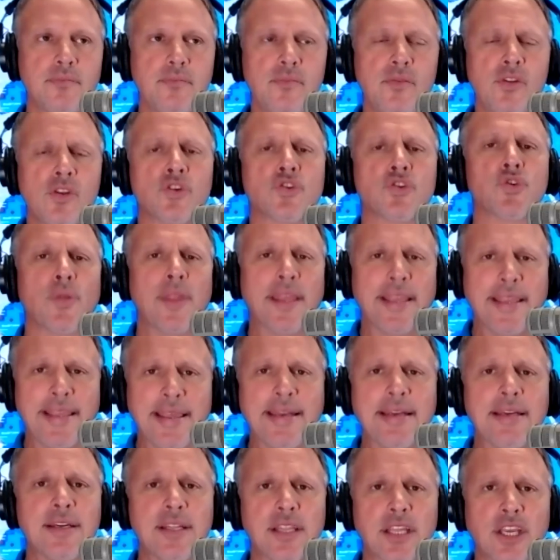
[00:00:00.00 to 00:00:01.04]
so they get
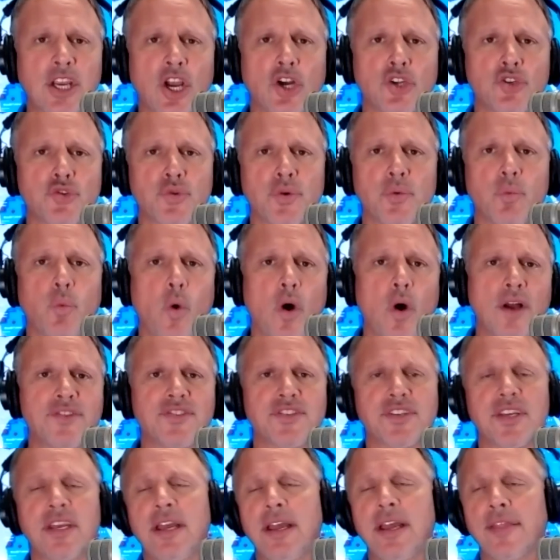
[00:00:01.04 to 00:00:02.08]
into the country
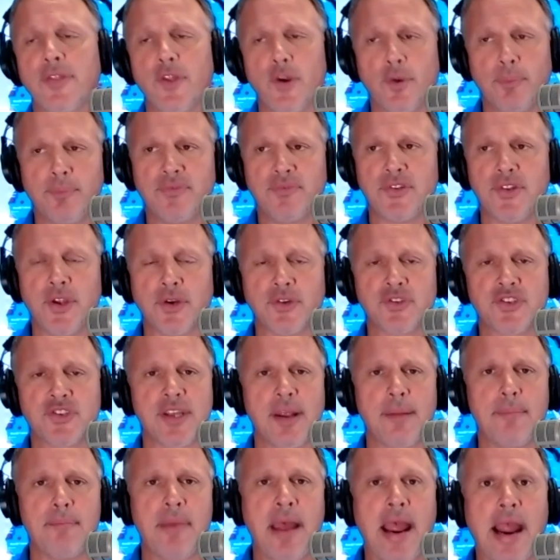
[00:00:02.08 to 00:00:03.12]
once, they're
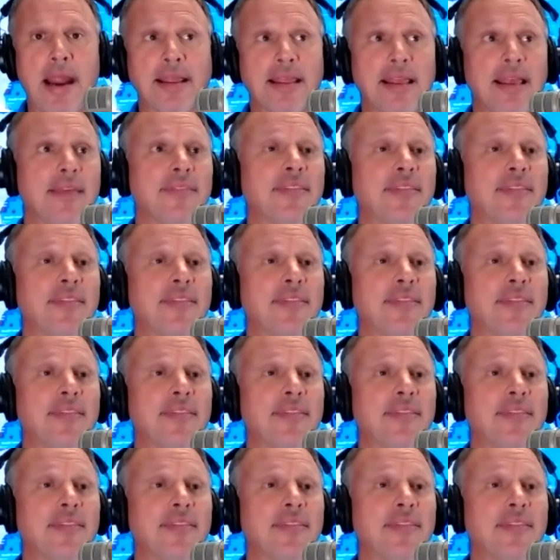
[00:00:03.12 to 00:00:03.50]
sent back.